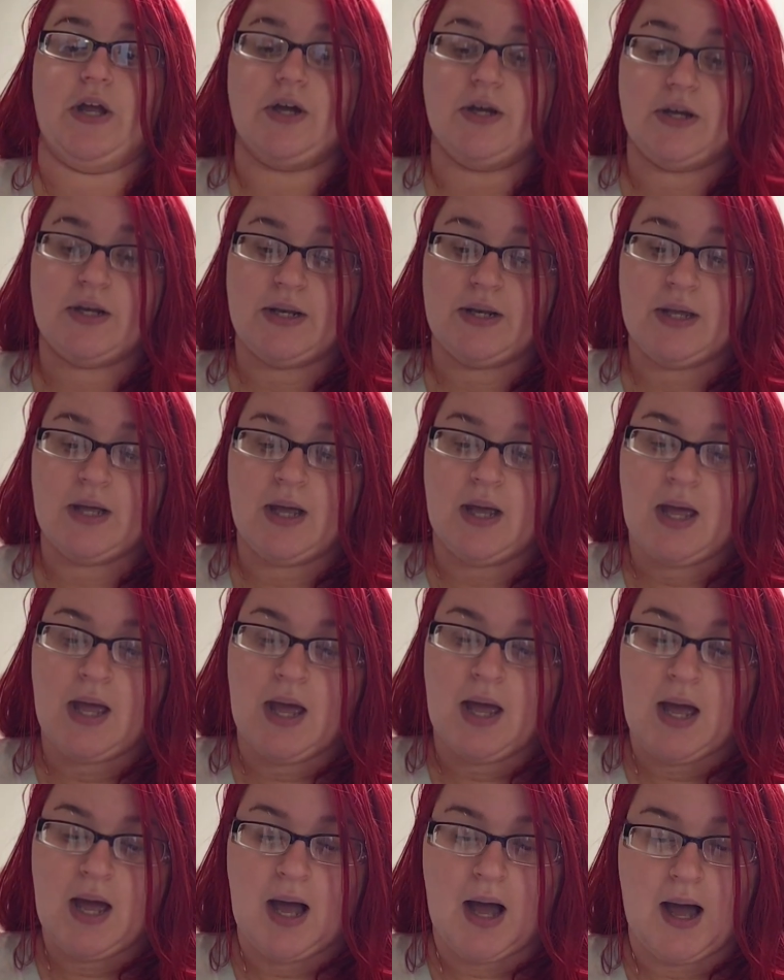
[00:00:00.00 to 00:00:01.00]
good.
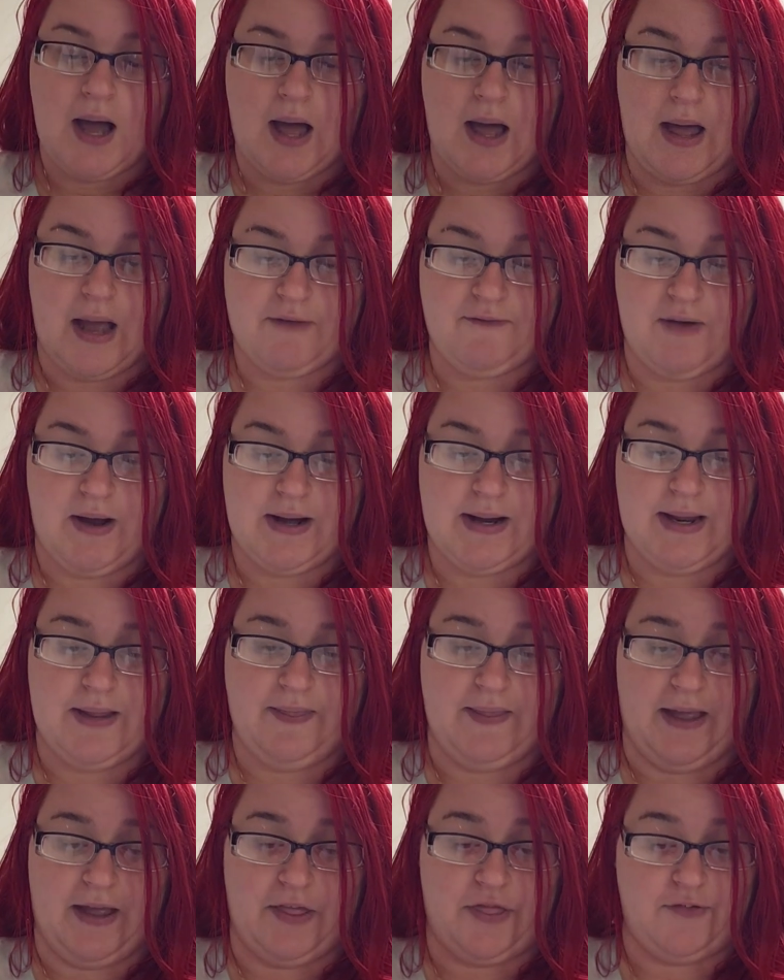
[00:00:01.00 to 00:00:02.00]
Uh, I read it
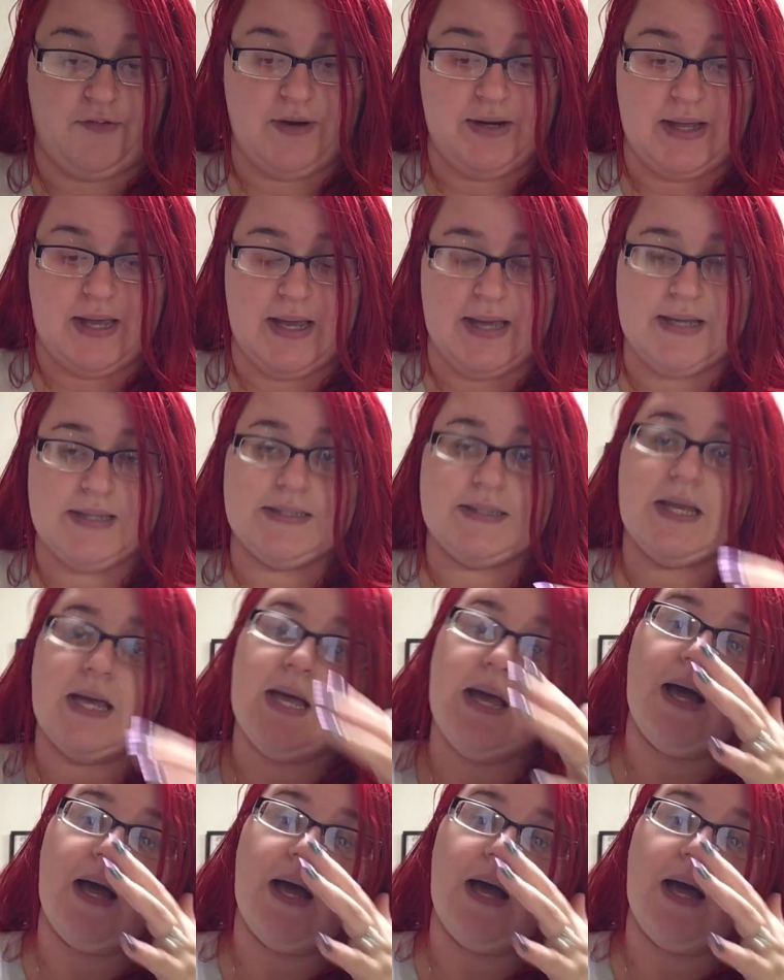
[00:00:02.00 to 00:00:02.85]
in like three days.